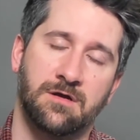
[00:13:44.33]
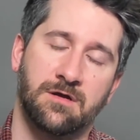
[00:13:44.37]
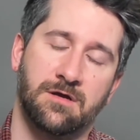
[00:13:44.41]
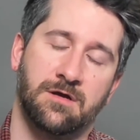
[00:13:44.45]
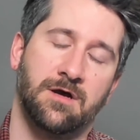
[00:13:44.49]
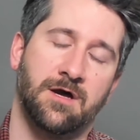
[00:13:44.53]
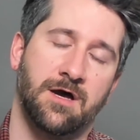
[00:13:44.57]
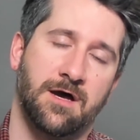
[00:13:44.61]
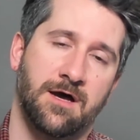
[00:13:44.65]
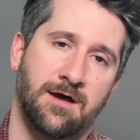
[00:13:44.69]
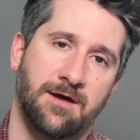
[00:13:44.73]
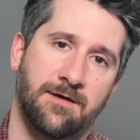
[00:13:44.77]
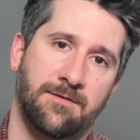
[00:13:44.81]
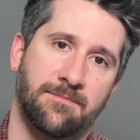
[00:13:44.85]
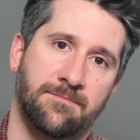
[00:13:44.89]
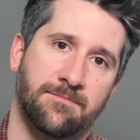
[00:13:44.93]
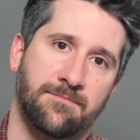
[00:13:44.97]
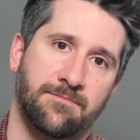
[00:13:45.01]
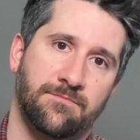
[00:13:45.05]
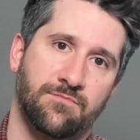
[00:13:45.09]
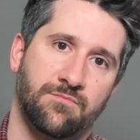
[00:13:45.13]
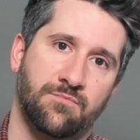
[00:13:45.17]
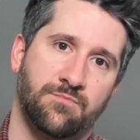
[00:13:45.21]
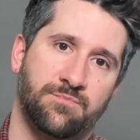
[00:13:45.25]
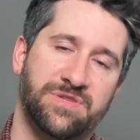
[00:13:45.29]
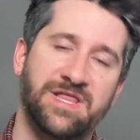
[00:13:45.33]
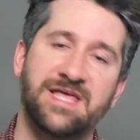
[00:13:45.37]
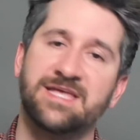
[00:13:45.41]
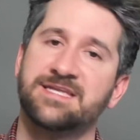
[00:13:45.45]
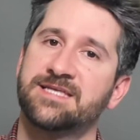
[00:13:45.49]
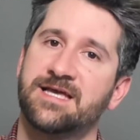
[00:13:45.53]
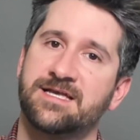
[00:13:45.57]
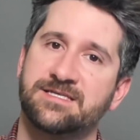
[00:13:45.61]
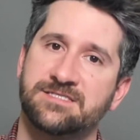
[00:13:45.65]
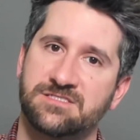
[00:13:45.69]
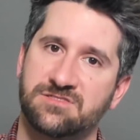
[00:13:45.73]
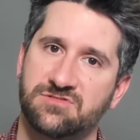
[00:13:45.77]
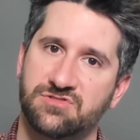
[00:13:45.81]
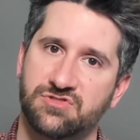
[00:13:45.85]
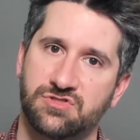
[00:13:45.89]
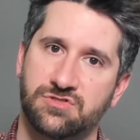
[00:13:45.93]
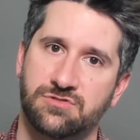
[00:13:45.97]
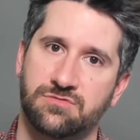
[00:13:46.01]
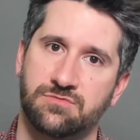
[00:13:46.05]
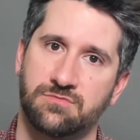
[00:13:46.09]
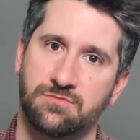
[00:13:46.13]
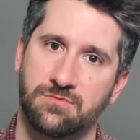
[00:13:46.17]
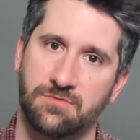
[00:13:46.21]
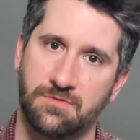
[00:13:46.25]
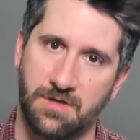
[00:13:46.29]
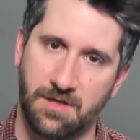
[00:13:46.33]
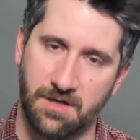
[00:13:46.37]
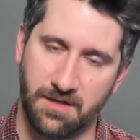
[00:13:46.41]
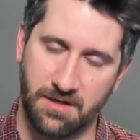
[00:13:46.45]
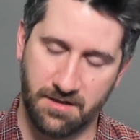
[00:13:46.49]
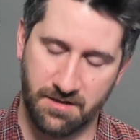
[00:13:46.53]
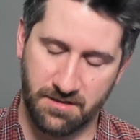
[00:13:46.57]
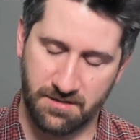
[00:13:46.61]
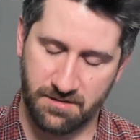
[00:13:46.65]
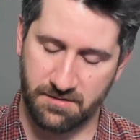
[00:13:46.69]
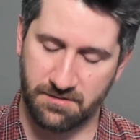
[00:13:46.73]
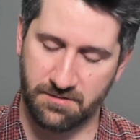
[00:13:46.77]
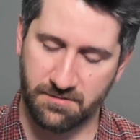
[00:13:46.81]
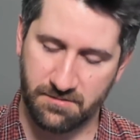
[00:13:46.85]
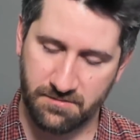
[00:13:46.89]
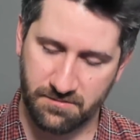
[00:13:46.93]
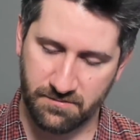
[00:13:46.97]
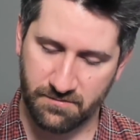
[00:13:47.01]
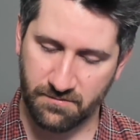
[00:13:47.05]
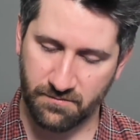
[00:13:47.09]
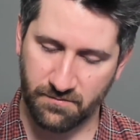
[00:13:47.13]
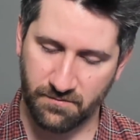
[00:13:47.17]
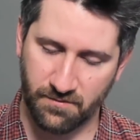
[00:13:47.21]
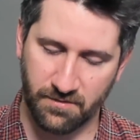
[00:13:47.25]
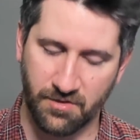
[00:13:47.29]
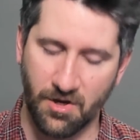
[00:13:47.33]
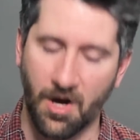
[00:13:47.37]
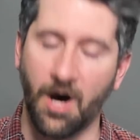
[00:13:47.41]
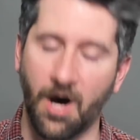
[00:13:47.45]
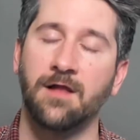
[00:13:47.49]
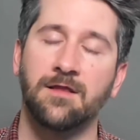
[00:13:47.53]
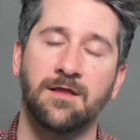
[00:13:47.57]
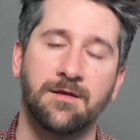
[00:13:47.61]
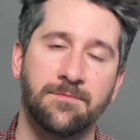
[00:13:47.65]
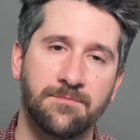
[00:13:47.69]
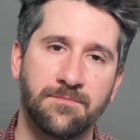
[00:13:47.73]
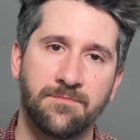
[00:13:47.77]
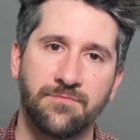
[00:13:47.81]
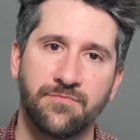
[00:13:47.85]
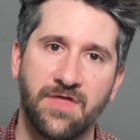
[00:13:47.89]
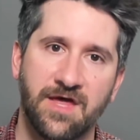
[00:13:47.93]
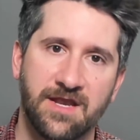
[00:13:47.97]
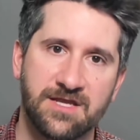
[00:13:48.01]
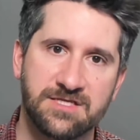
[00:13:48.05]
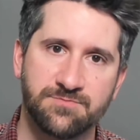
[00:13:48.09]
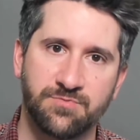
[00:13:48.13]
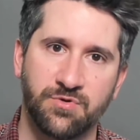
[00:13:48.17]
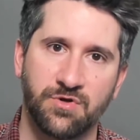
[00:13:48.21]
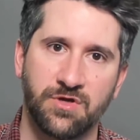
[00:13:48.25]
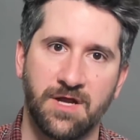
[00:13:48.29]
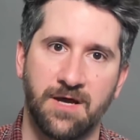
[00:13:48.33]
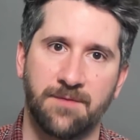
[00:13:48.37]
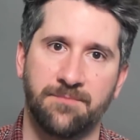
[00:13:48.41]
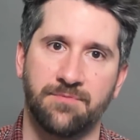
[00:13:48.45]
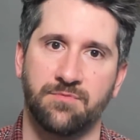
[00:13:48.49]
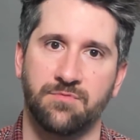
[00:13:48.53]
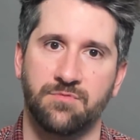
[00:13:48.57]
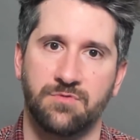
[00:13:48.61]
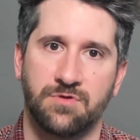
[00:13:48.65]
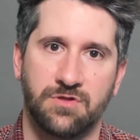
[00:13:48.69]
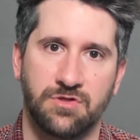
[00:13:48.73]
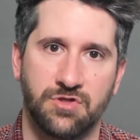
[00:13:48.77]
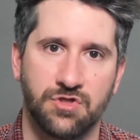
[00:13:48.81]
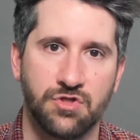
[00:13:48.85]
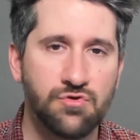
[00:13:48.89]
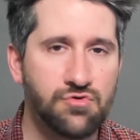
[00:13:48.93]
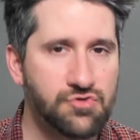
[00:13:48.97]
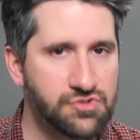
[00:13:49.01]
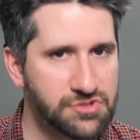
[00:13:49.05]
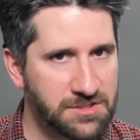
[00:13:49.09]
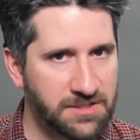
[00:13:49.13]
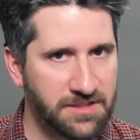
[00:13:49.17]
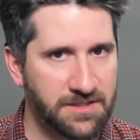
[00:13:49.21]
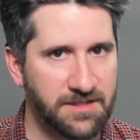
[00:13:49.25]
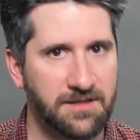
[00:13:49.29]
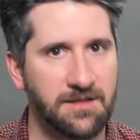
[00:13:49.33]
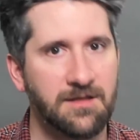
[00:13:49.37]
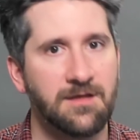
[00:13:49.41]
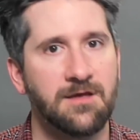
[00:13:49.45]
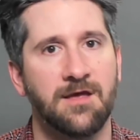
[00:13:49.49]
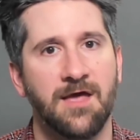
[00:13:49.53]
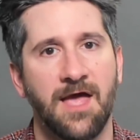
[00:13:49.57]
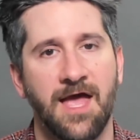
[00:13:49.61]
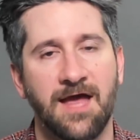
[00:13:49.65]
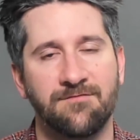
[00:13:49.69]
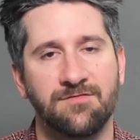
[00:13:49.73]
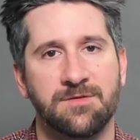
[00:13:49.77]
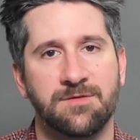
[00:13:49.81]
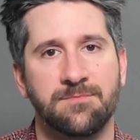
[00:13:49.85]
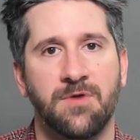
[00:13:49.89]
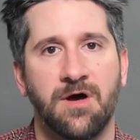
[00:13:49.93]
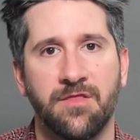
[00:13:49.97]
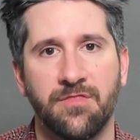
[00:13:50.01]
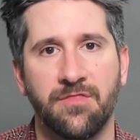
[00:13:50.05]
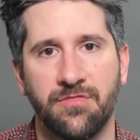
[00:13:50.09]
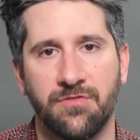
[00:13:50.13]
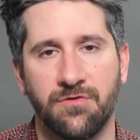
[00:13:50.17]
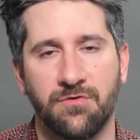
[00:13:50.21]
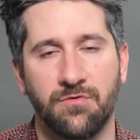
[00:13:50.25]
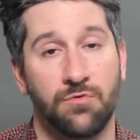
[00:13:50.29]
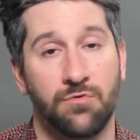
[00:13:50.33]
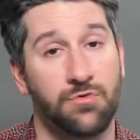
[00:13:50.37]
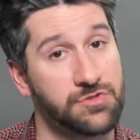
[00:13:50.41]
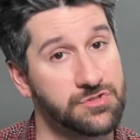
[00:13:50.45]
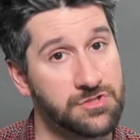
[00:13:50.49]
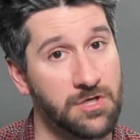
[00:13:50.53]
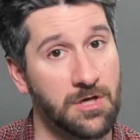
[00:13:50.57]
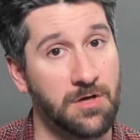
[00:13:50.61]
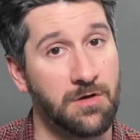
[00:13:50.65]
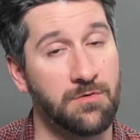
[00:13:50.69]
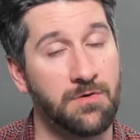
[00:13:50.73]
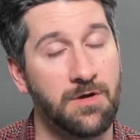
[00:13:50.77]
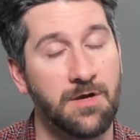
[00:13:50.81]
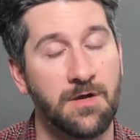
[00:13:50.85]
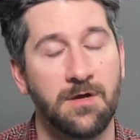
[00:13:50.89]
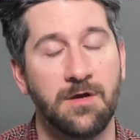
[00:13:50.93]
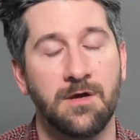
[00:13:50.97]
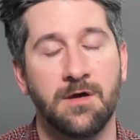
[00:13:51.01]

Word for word: um, playtest uh, column that is put up usually every month or so